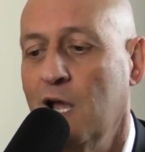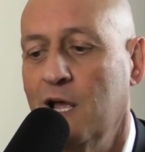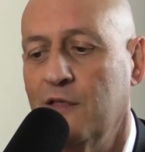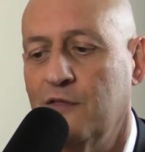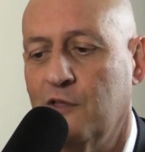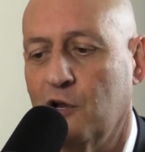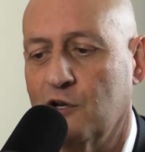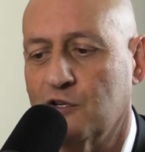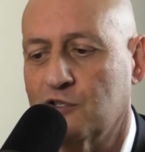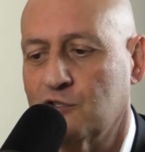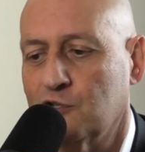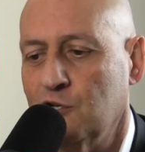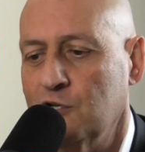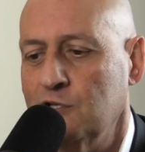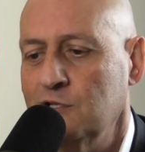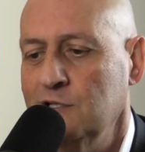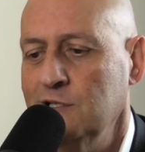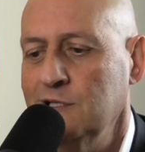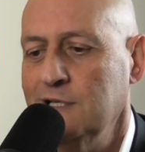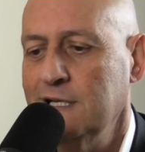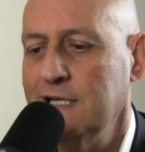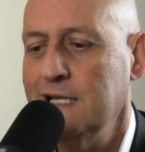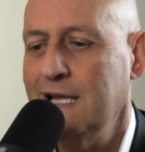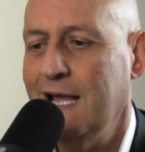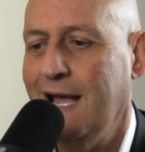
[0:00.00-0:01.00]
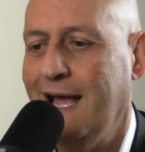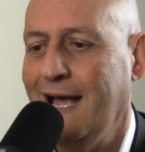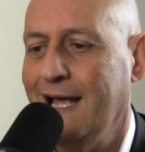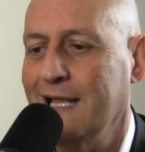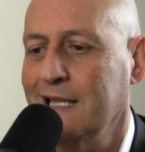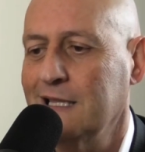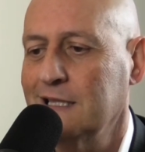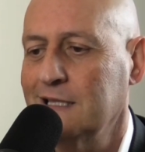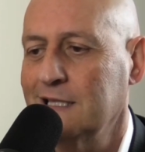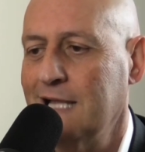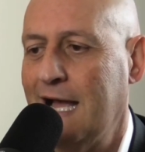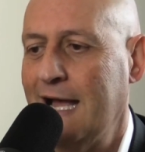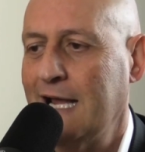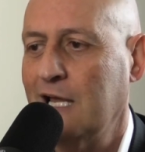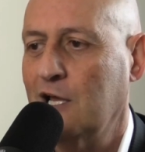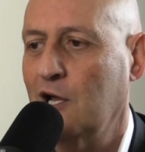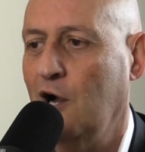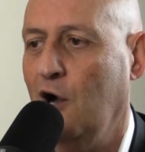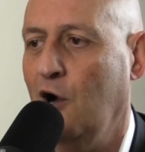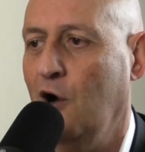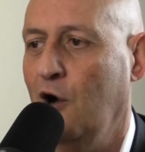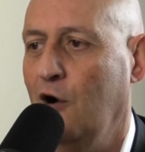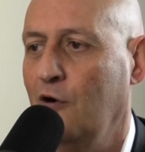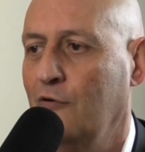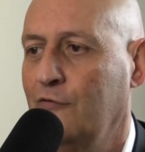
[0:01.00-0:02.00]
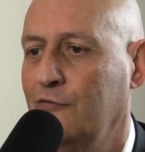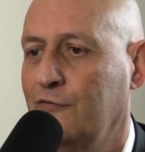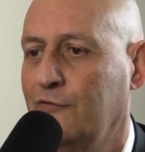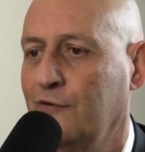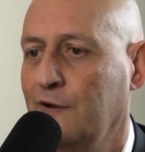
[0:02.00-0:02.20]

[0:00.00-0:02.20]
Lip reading: There's certainly a lack of